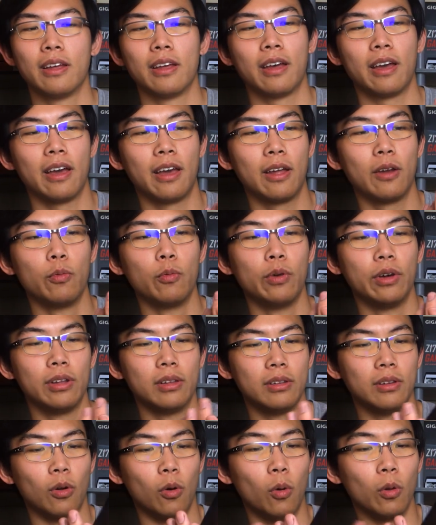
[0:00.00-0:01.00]
and with
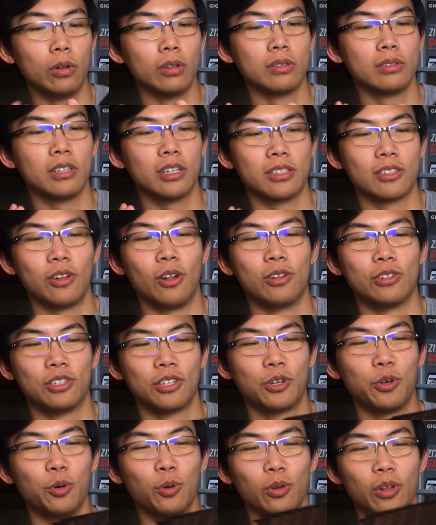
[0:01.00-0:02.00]
old technology
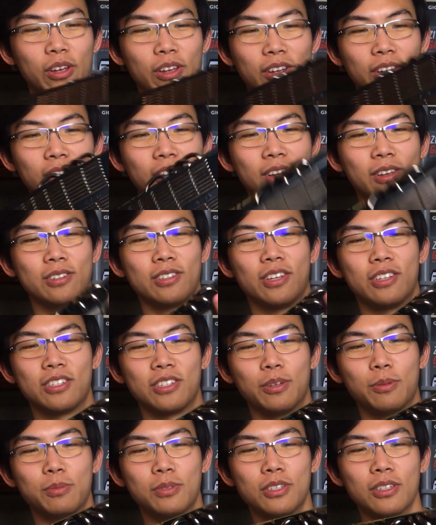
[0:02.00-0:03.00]
cooling
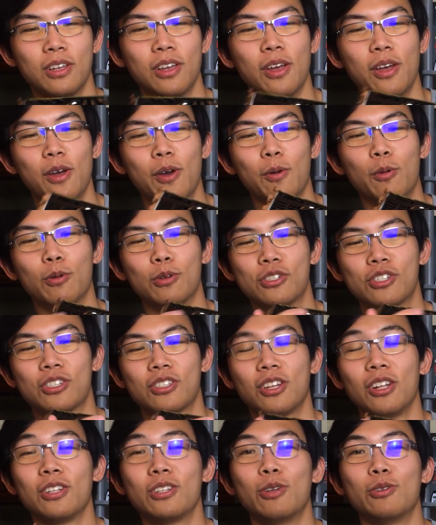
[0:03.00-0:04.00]
systems, which
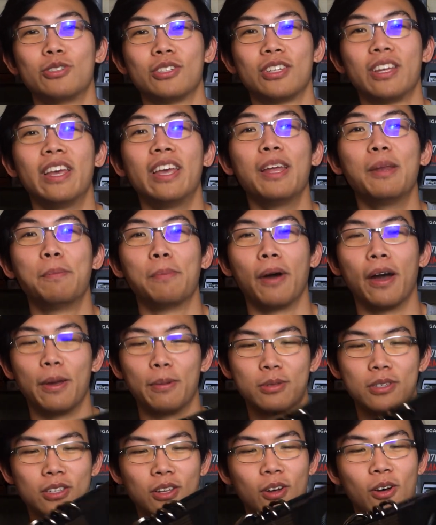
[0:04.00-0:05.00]
still uses heat
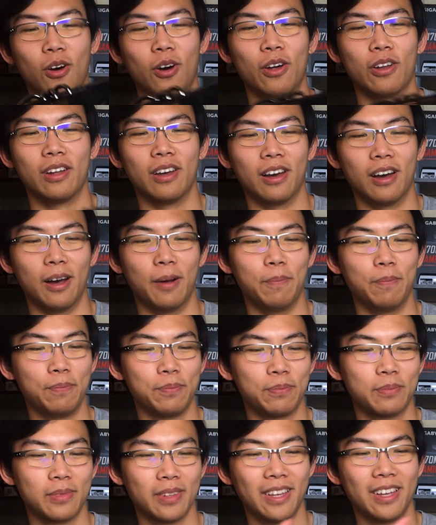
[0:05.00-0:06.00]
pipes on a
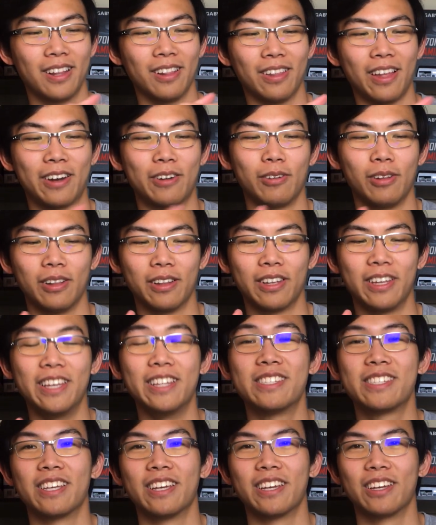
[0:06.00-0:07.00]
lateral
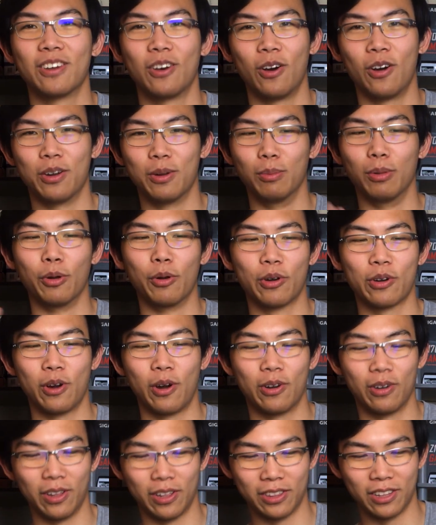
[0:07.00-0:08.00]
heatsink on a blower
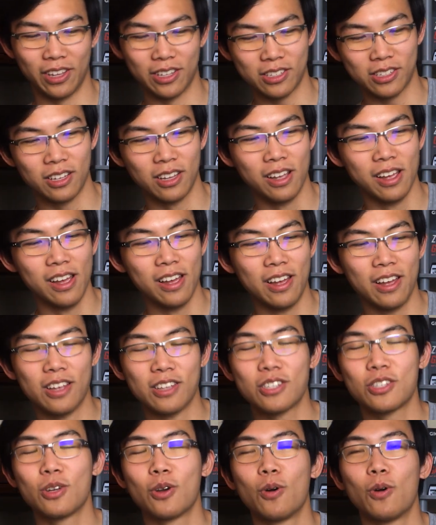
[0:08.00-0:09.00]
card like this.
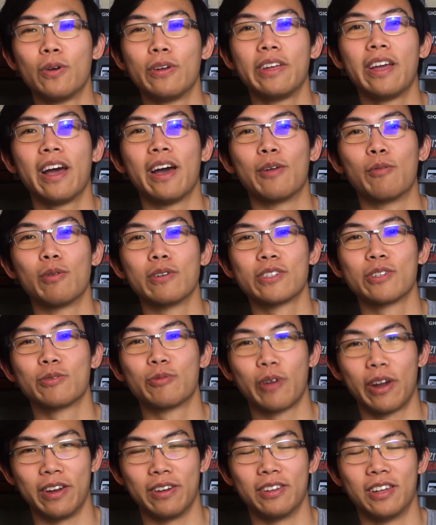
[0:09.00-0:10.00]
So yeah, it wasn't
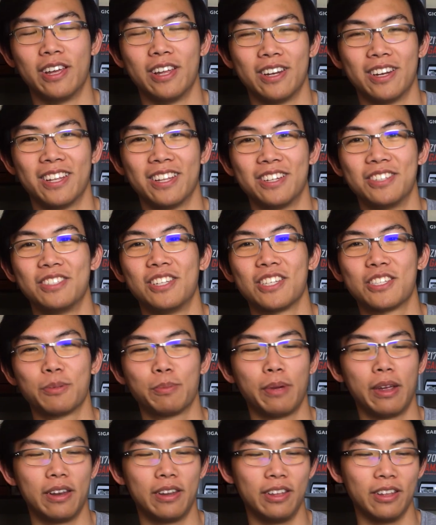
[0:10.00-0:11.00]
great. It didn't
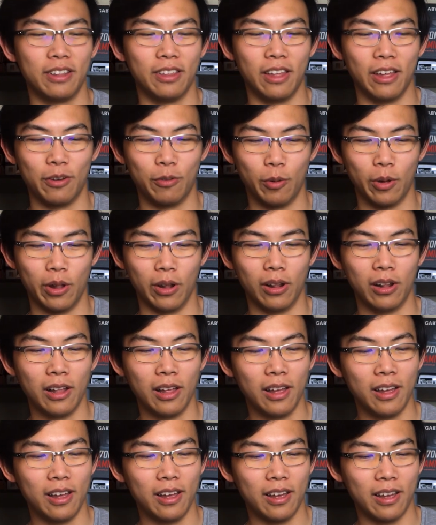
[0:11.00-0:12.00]
dissipate heat that well.
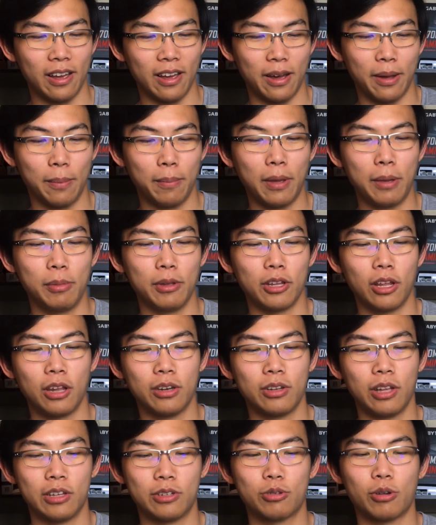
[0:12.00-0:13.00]
And maybe they,
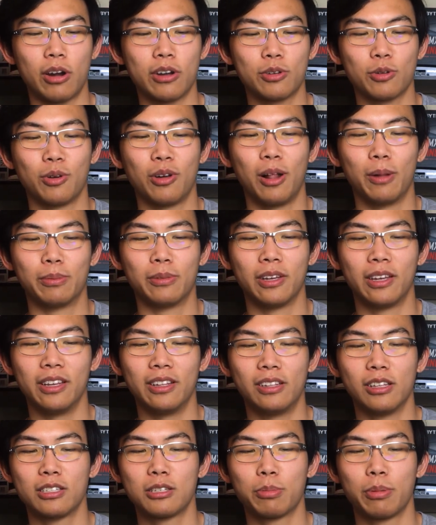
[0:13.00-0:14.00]
they tried to help the
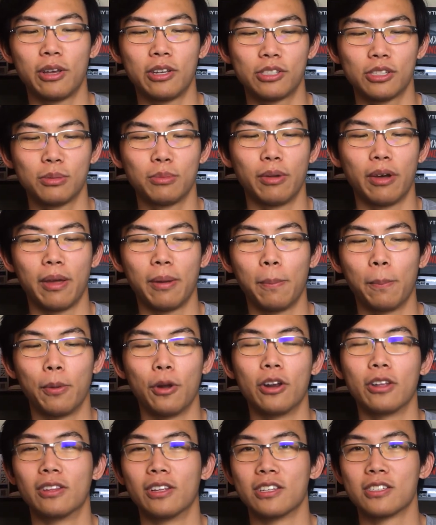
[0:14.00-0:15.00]
heat dissipation by
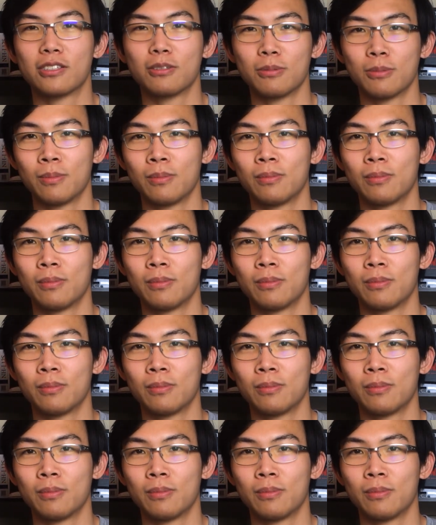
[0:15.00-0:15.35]
putting this,